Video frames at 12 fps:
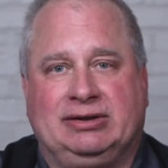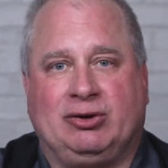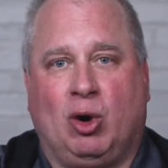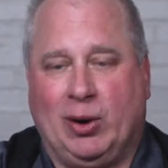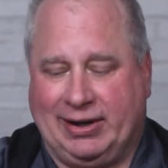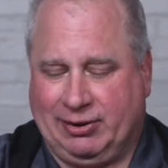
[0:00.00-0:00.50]
to
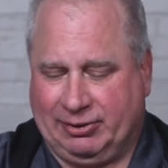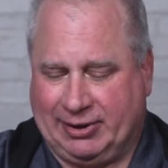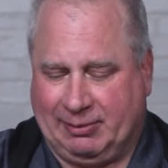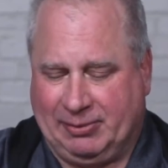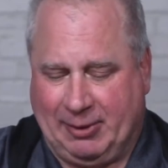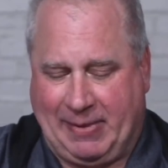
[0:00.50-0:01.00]
hold
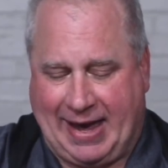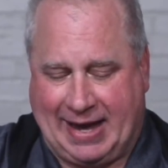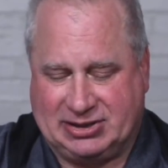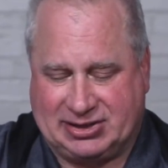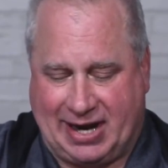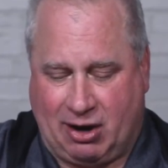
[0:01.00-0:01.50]
the, the,
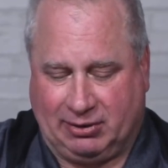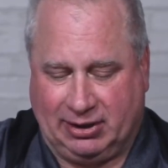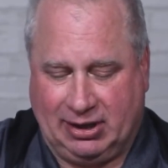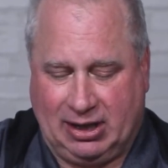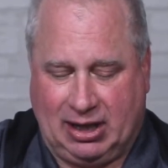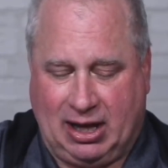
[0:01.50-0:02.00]
pads
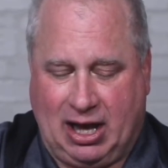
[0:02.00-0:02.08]
down.